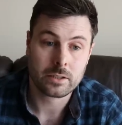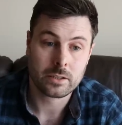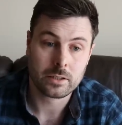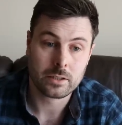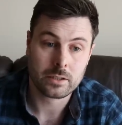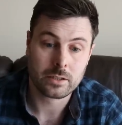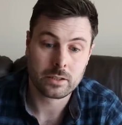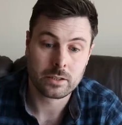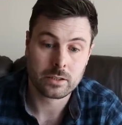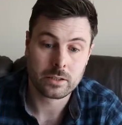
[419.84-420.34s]

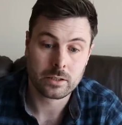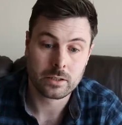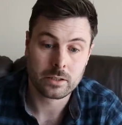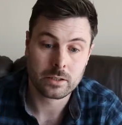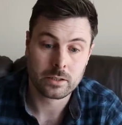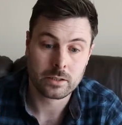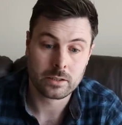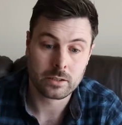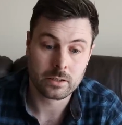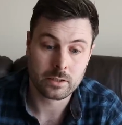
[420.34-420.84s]

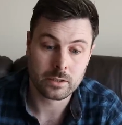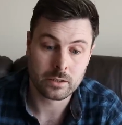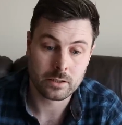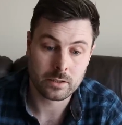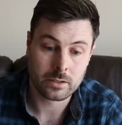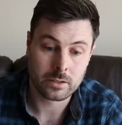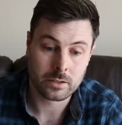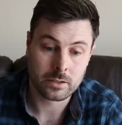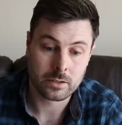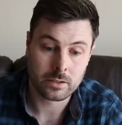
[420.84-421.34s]

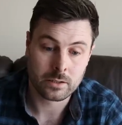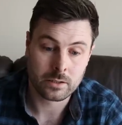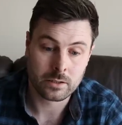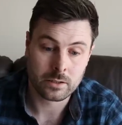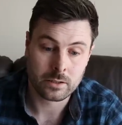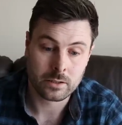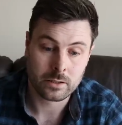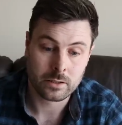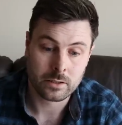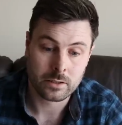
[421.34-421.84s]

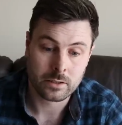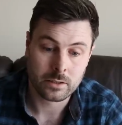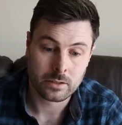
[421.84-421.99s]
Nobody speaks.